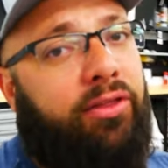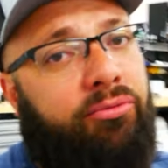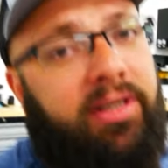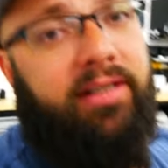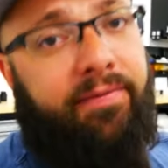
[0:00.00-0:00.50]

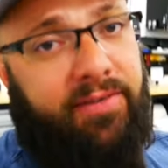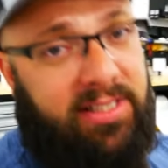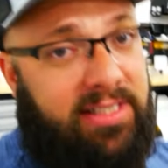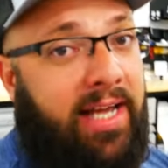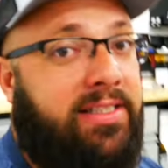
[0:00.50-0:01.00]
three different
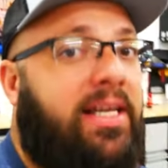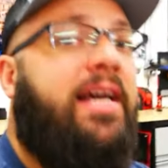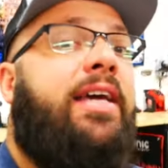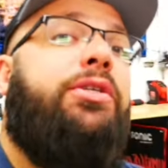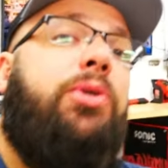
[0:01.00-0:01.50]
sets,
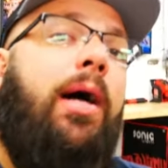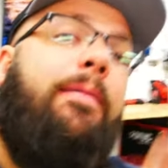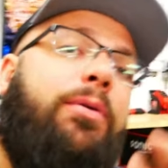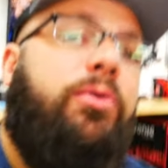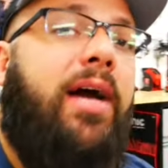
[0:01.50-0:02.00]
is to
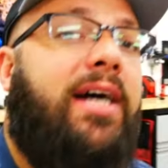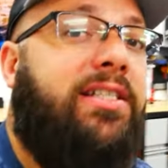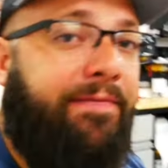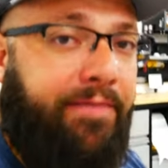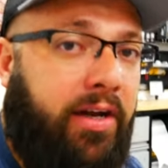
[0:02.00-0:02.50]
help you
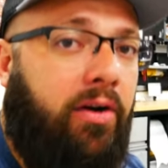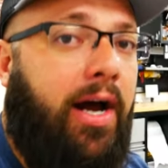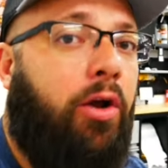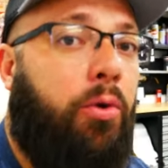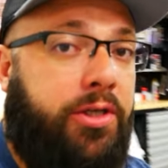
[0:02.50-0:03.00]
guys figure
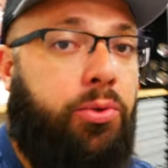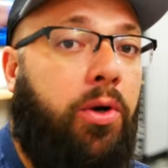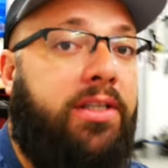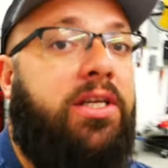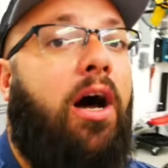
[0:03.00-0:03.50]
out which
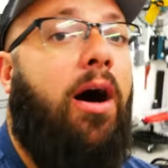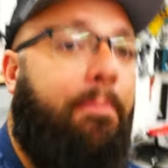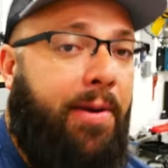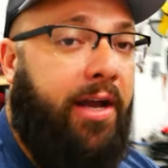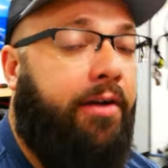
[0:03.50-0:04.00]
ones
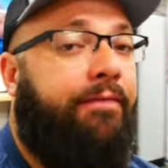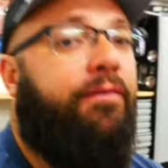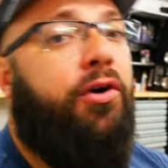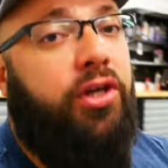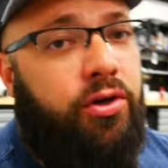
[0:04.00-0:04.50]
are better
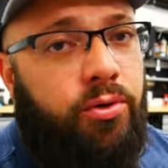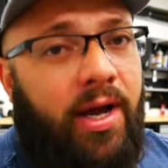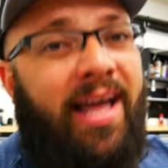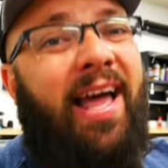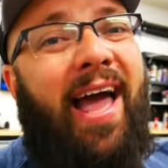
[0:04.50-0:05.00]
for you
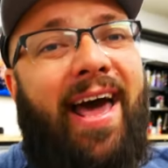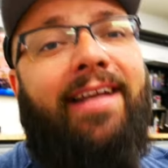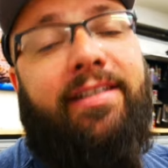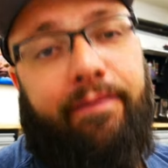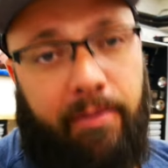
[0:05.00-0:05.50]
at
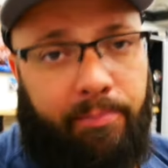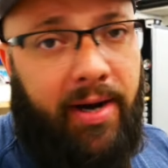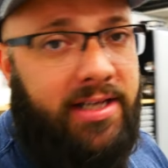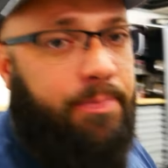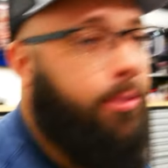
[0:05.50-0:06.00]
a different price